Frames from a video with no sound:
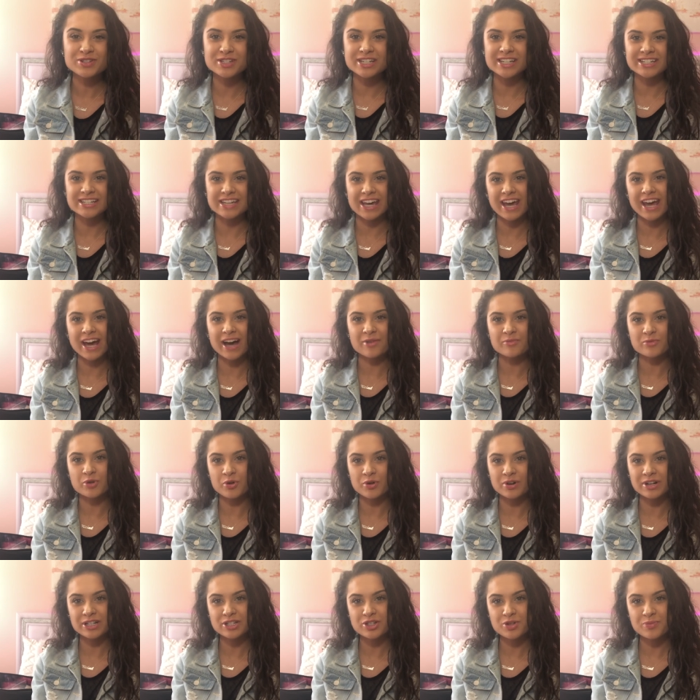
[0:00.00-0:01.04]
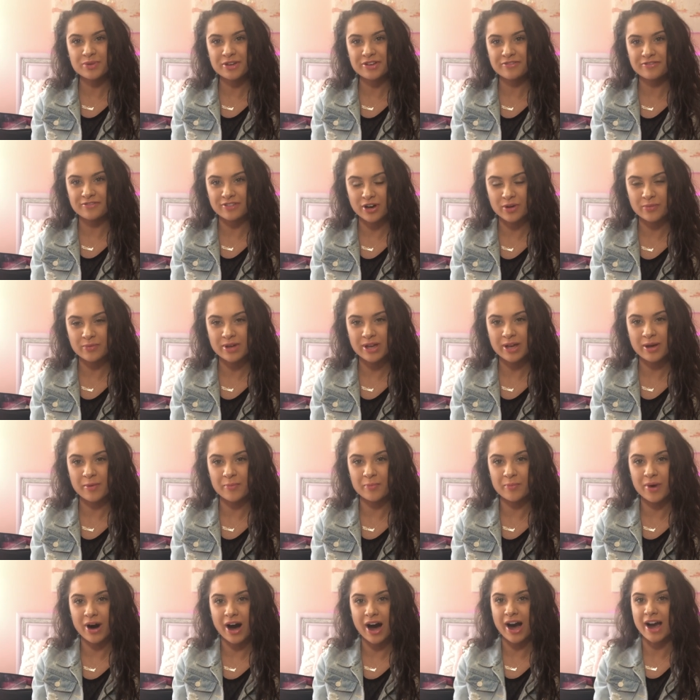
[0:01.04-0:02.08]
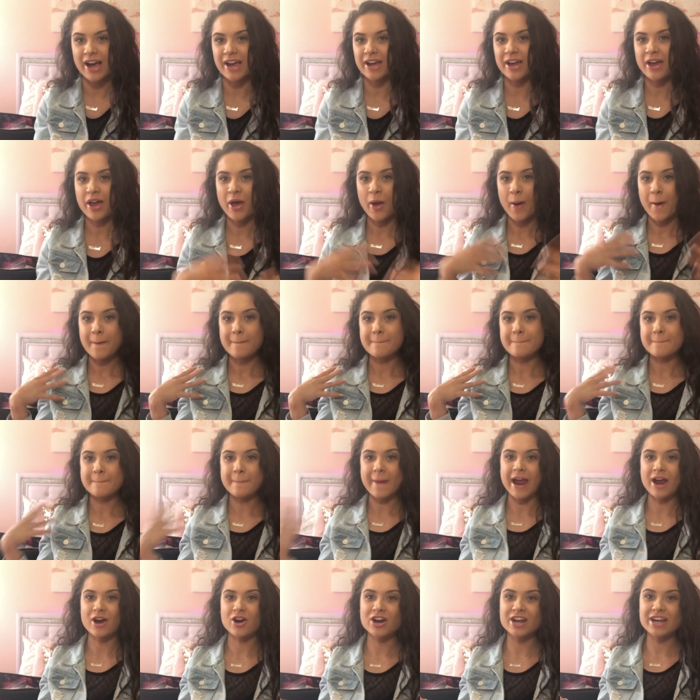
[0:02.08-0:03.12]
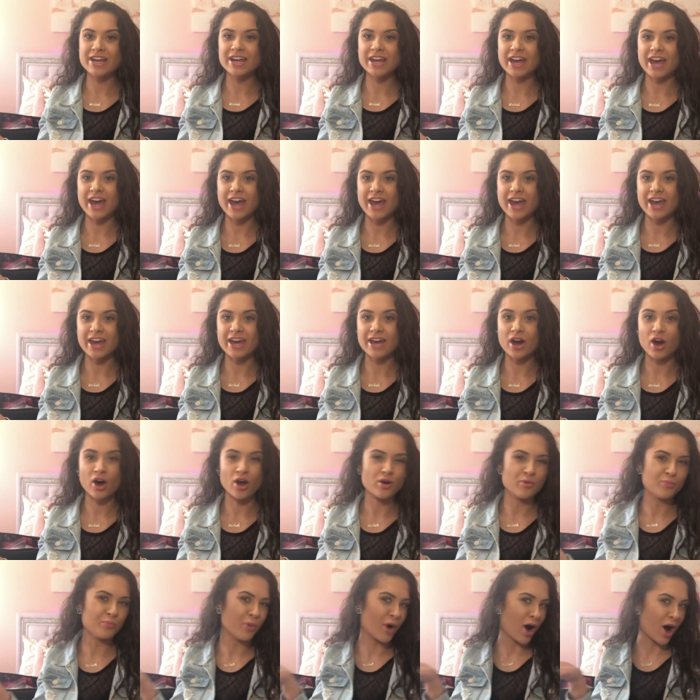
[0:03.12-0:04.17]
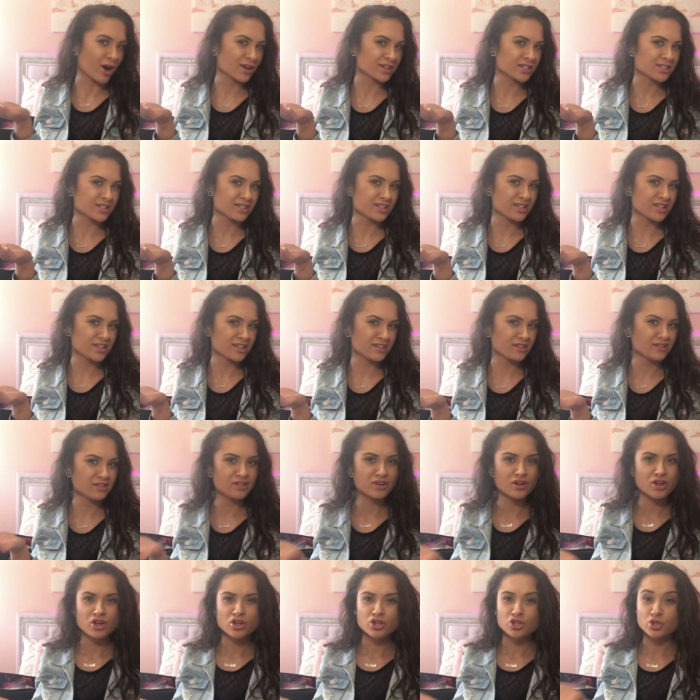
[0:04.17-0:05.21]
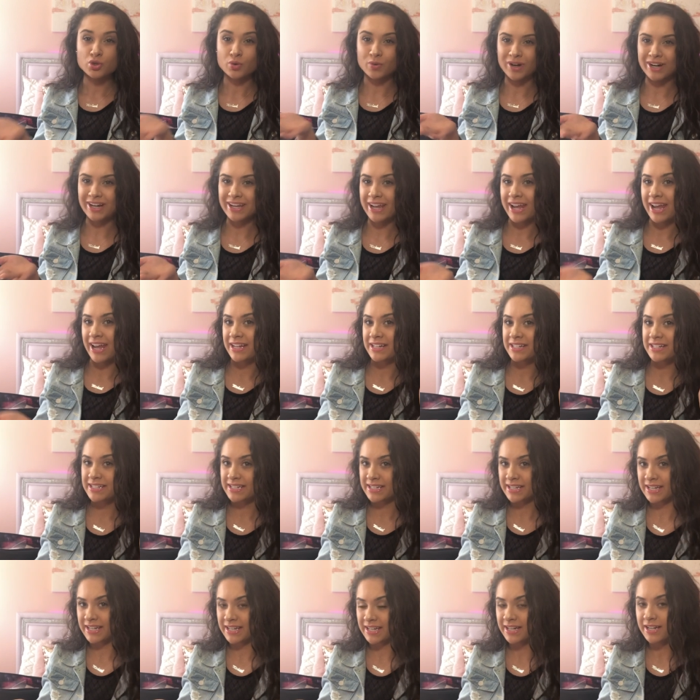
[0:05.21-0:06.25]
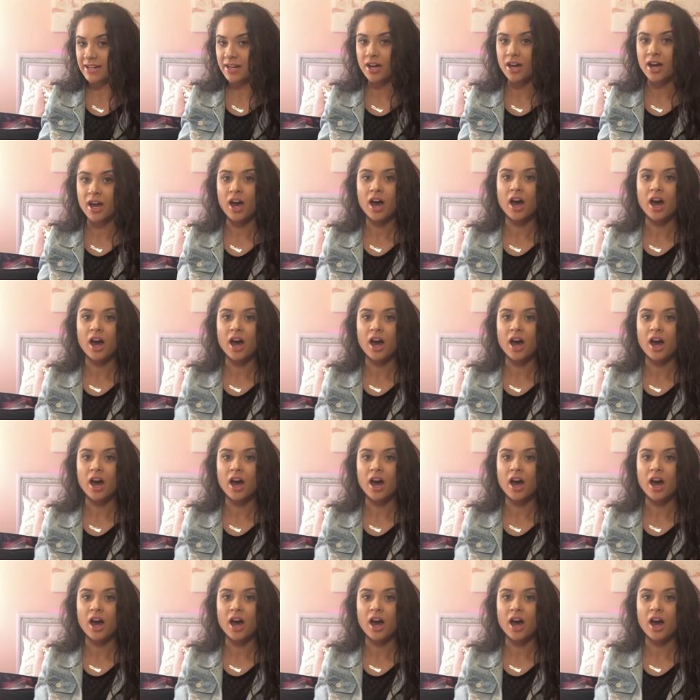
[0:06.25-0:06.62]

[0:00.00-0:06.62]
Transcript: Today I'm going to be filming my Mary Kay unboxing 2018.